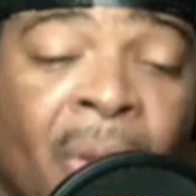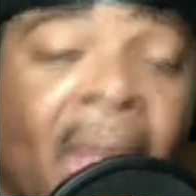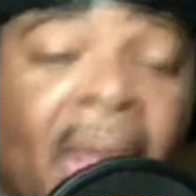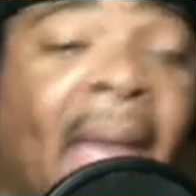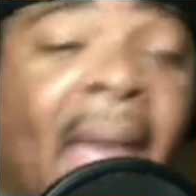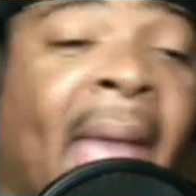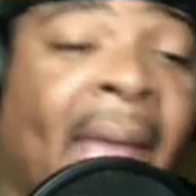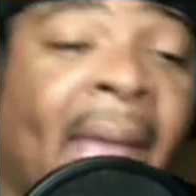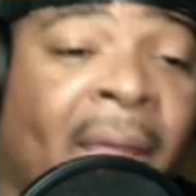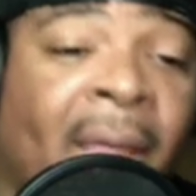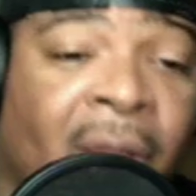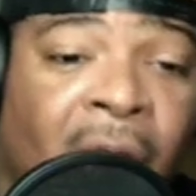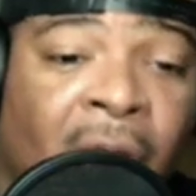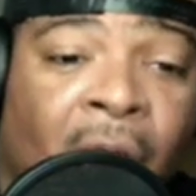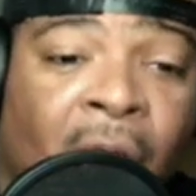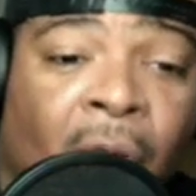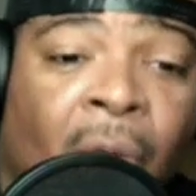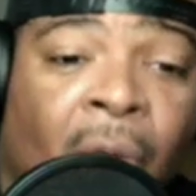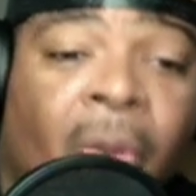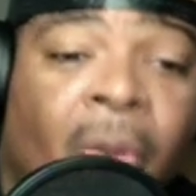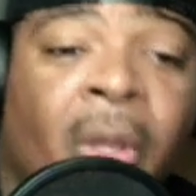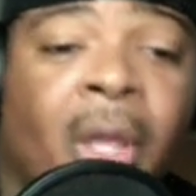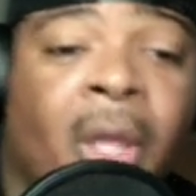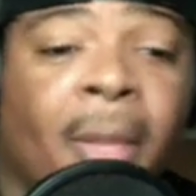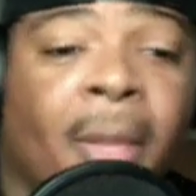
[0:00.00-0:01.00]
hey,
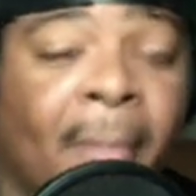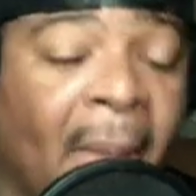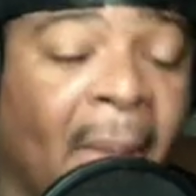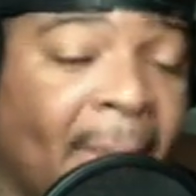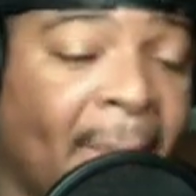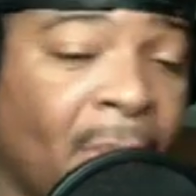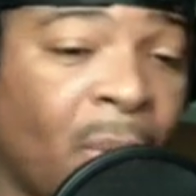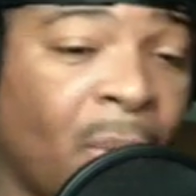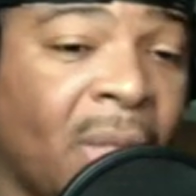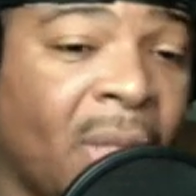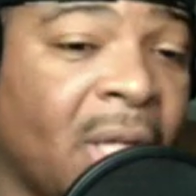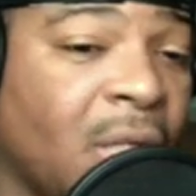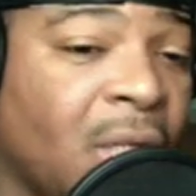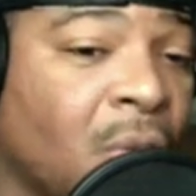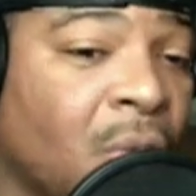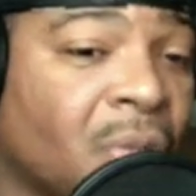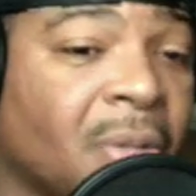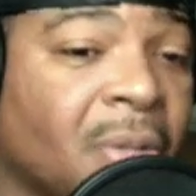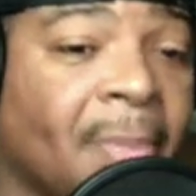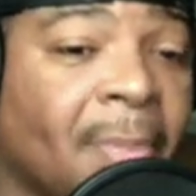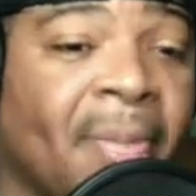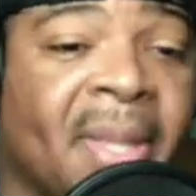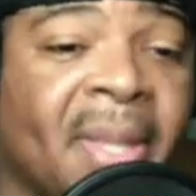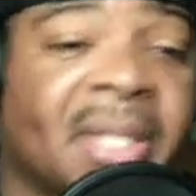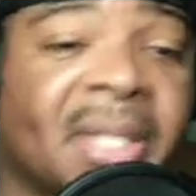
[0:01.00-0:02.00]
maybe we can do some
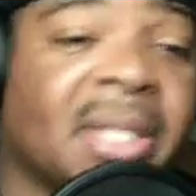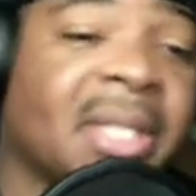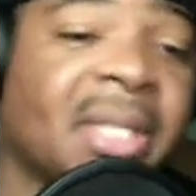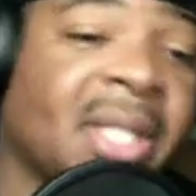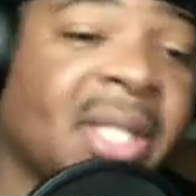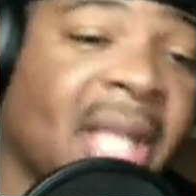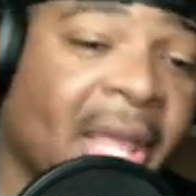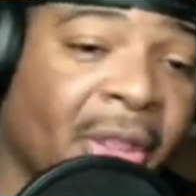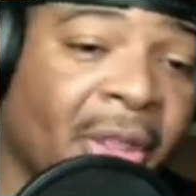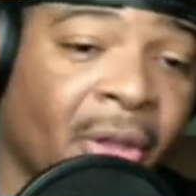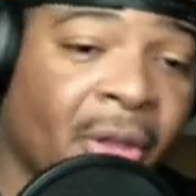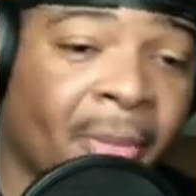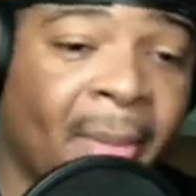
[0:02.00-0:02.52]
business together.